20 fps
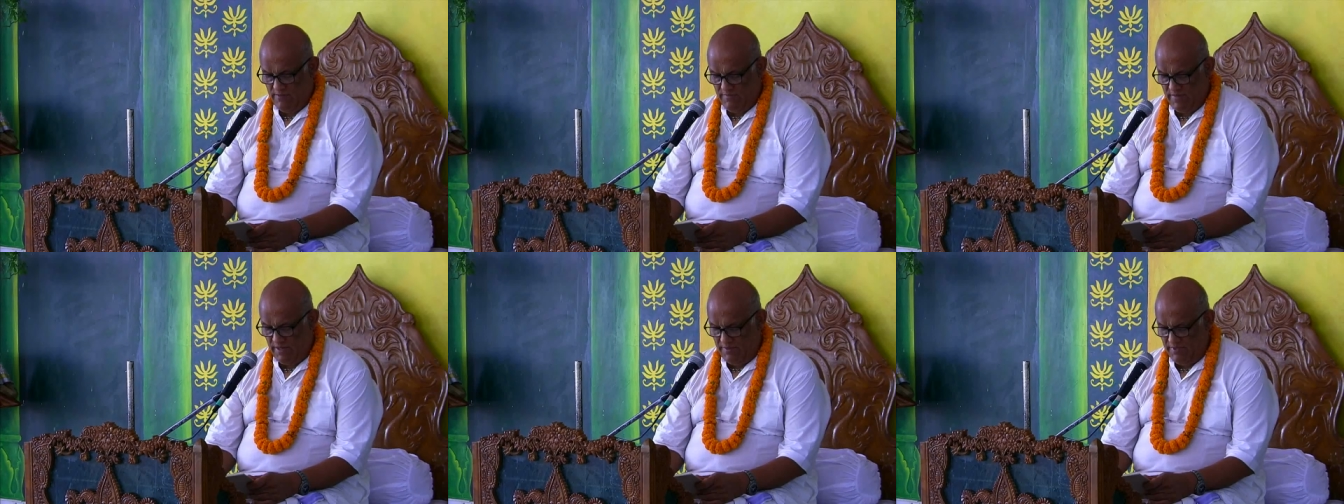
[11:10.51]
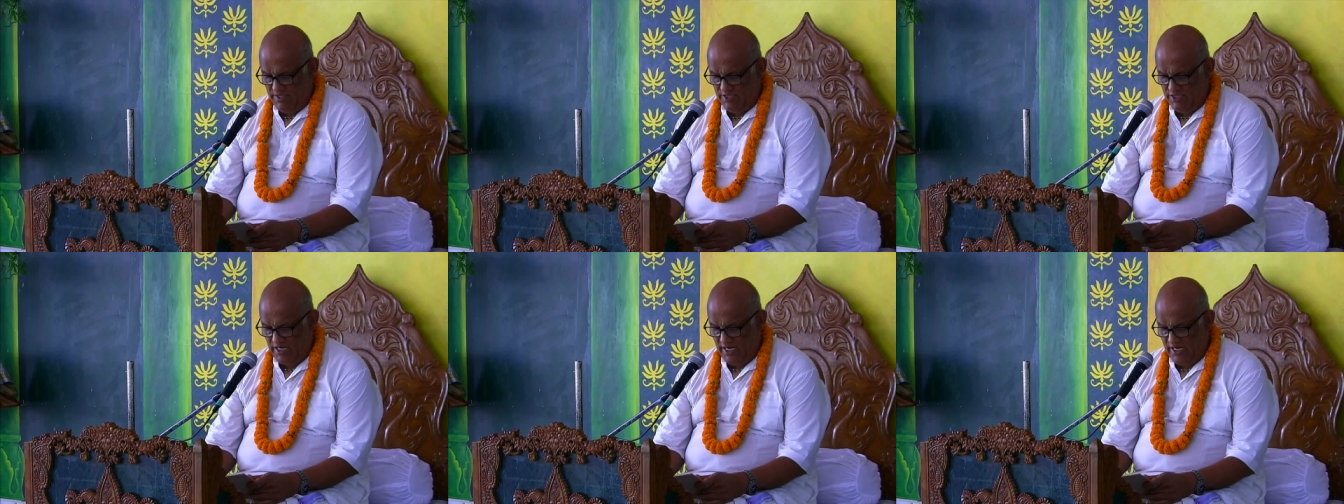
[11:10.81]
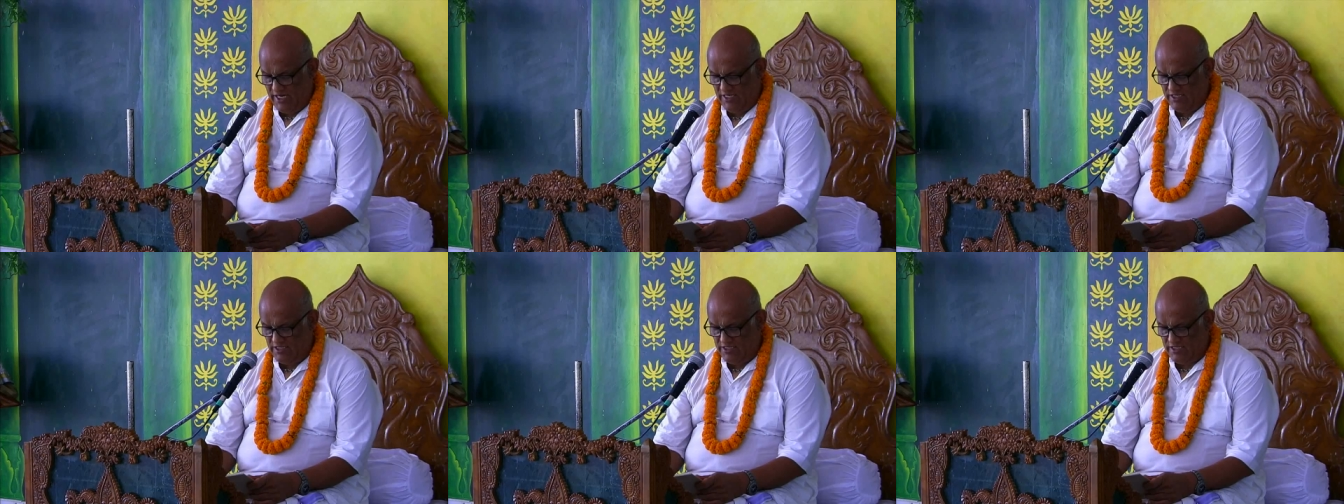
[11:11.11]
may be
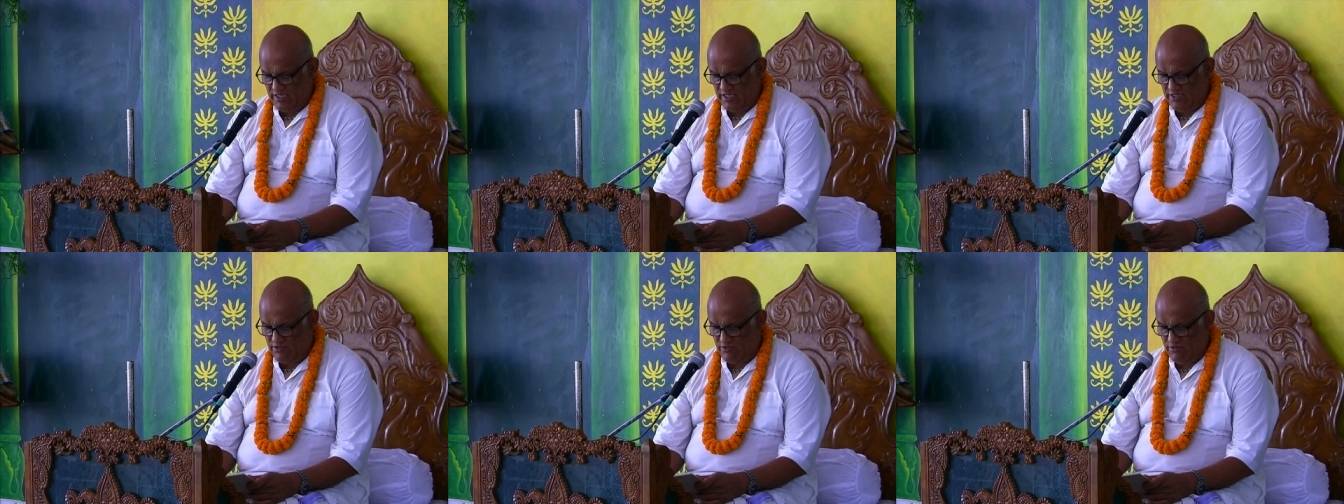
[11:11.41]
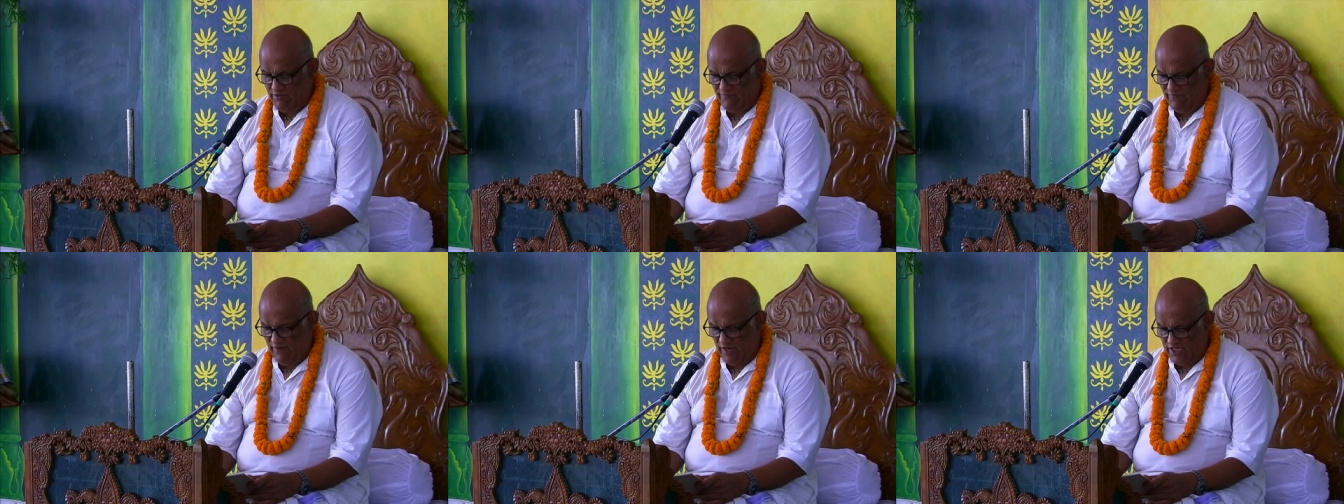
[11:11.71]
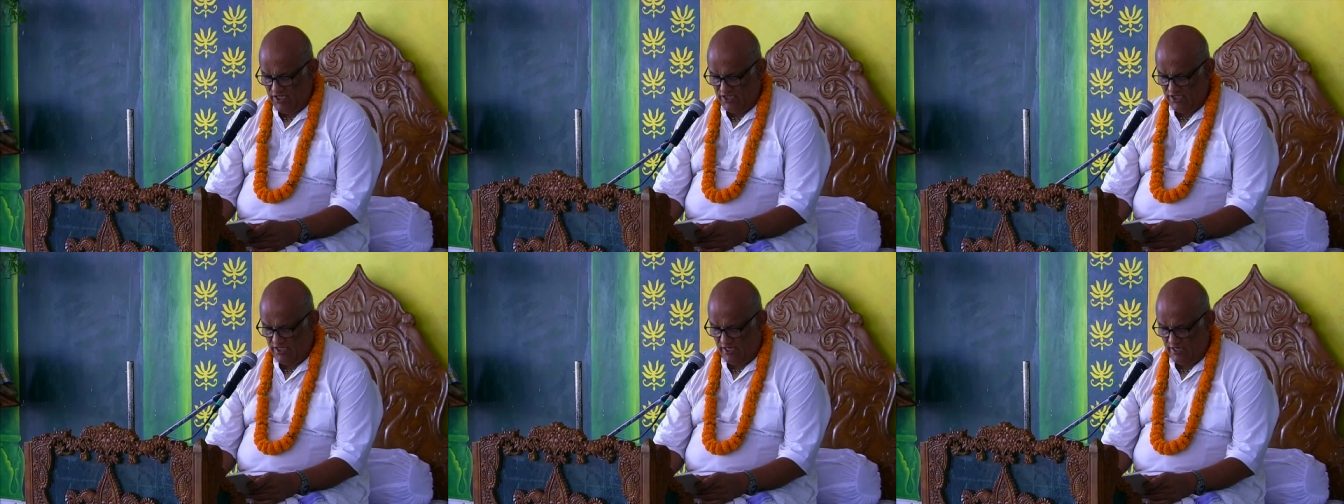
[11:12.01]
changed into a
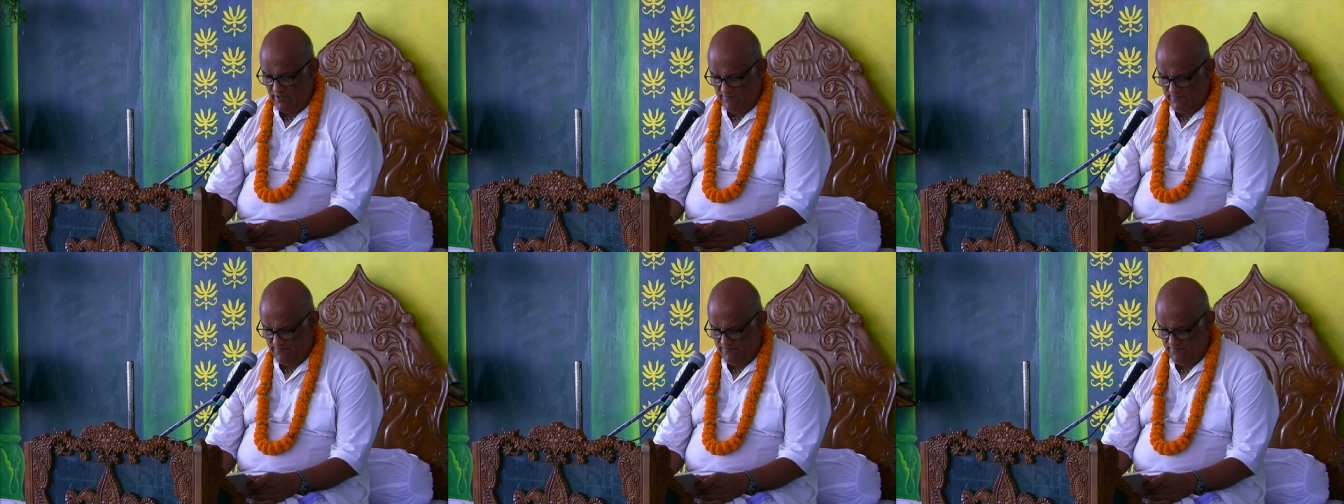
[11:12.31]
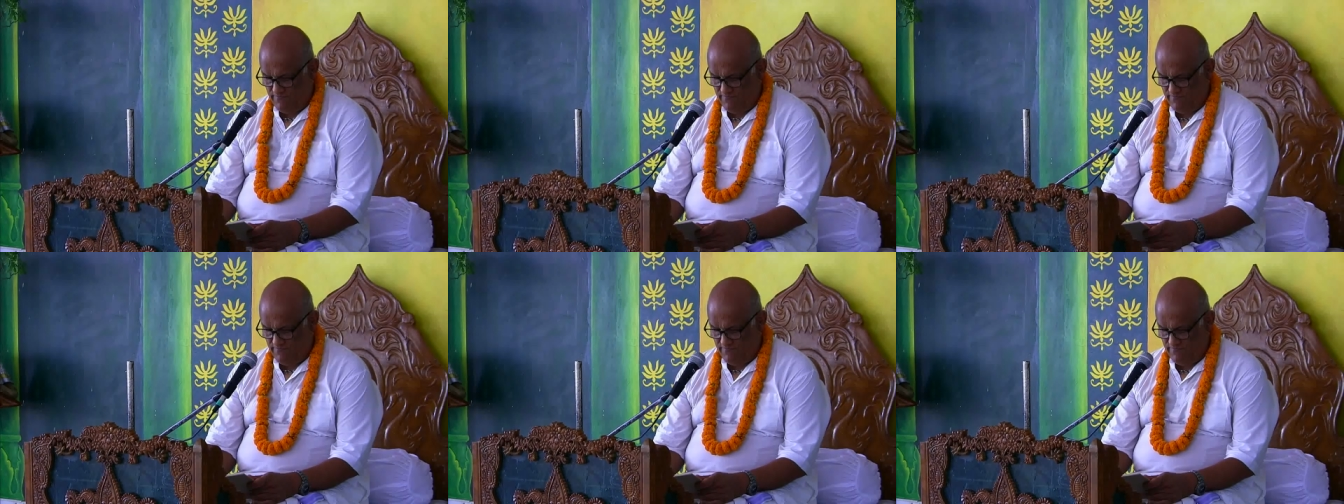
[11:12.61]
Vaishya,